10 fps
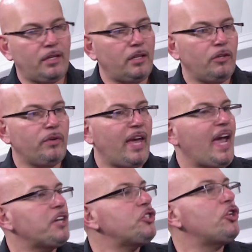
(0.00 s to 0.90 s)
you
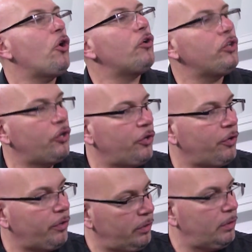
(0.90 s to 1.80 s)
can't show
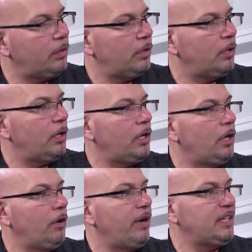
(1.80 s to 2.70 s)
your, you
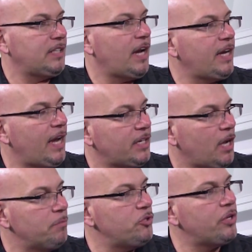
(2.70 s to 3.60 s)
know, anxiety at
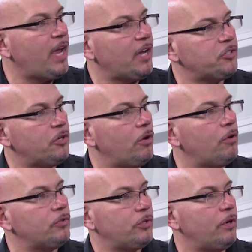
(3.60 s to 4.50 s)
times. You can't
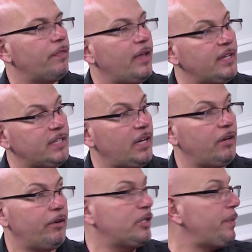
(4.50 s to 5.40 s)
show certain things that
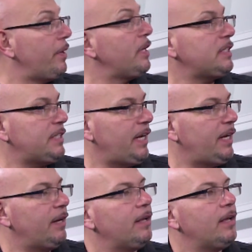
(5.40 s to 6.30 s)
you're
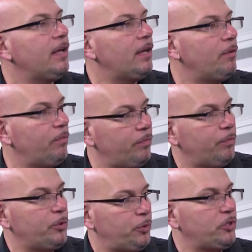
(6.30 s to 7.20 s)
experiencing,
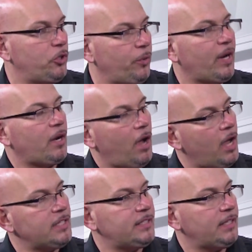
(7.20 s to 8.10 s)
which was a direct
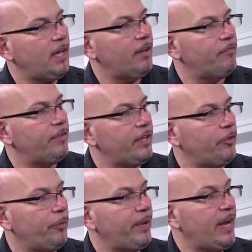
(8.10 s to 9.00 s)
cause of
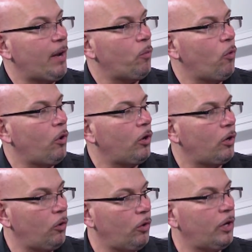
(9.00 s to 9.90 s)
either being at war
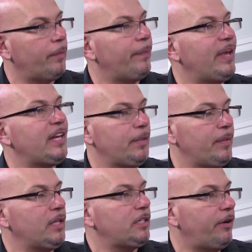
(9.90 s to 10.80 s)
or being in the
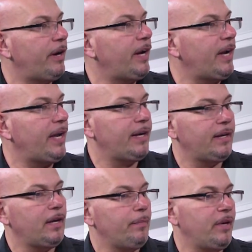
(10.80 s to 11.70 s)
military
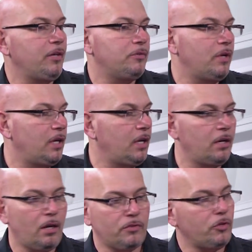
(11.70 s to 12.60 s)
and being treated
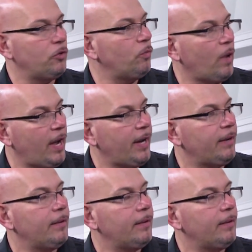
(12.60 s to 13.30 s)
a certain way.